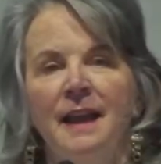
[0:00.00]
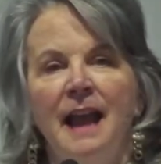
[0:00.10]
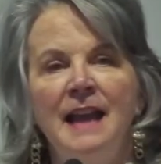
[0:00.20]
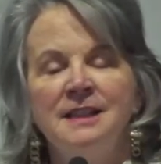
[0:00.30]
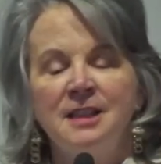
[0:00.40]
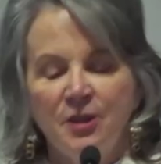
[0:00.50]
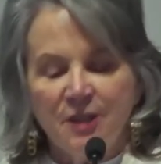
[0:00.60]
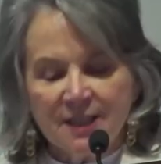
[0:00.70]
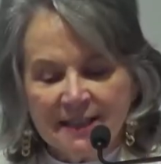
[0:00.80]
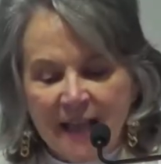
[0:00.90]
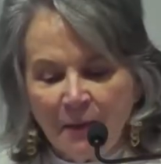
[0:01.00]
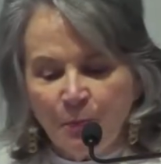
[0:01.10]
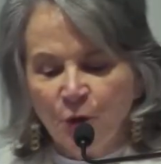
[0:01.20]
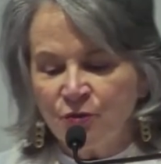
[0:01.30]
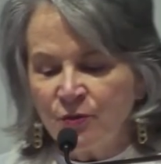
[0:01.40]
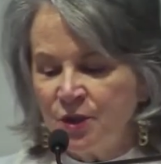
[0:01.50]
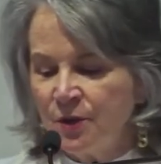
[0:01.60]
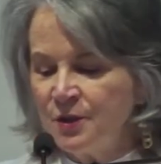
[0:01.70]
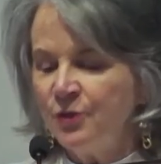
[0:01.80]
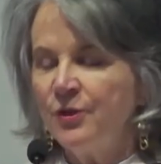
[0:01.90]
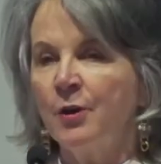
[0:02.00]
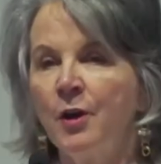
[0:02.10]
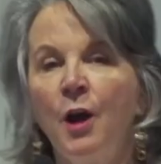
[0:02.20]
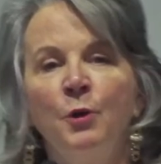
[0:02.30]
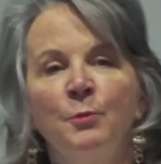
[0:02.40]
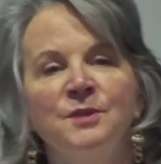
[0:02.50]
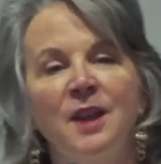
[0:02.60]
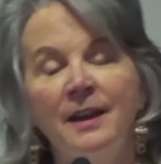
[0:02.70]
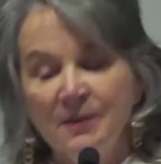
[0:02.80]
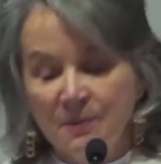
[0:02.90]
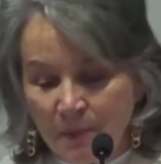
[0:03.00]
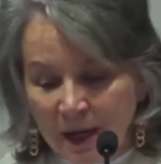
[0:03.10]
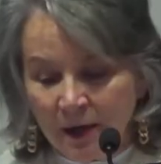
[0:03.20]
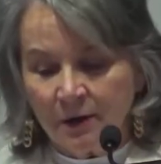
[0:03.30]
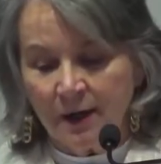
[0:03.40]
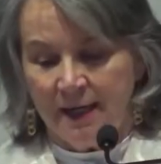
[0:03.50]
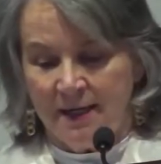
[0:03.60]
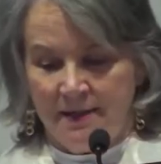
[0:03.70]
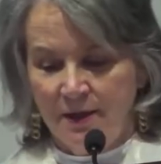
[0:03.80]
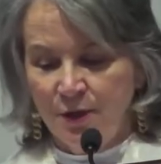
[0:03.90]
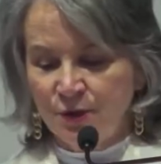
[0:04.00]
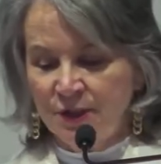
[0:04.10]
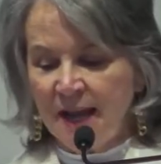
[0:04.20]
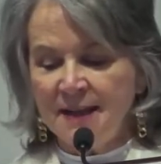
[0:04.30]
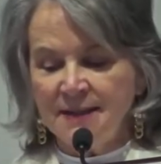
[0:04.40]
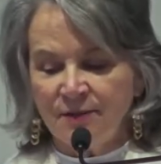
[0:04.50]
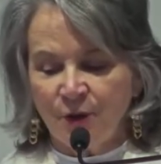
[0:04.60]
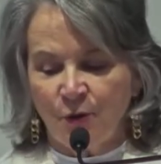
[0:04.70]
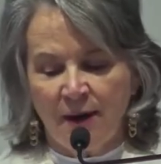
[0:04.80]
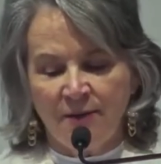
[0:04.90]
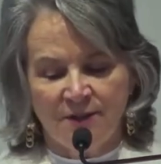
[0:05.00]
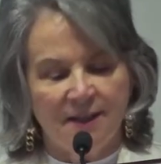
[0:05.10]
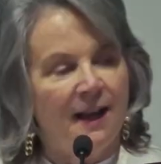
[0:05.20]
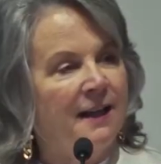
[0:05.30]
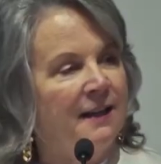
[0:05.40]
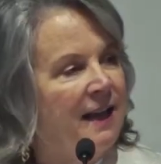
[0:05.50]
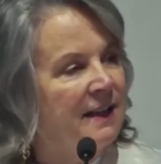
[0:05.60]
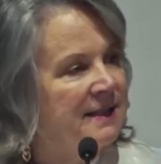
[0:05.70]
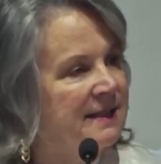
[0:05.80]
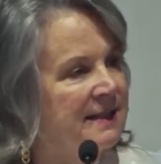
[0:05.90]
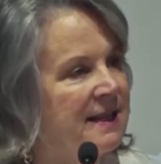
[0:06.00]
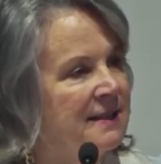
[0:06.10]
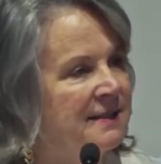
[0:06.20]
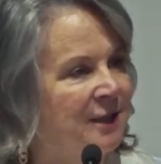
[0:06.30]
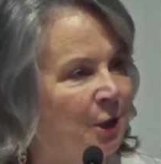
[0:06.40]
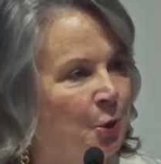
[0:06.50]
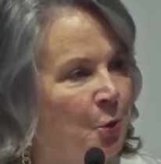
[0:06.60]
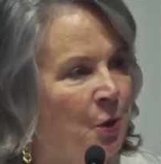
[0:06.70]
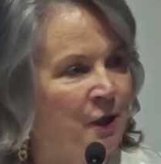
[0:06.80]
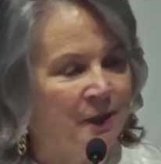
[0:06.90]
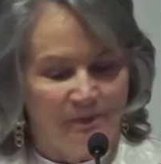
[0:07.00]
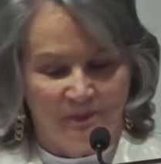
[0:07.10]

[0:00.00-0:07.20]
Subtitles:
As the disciples return to their homes, it is Mary who stays at the graveside and sees the Lord.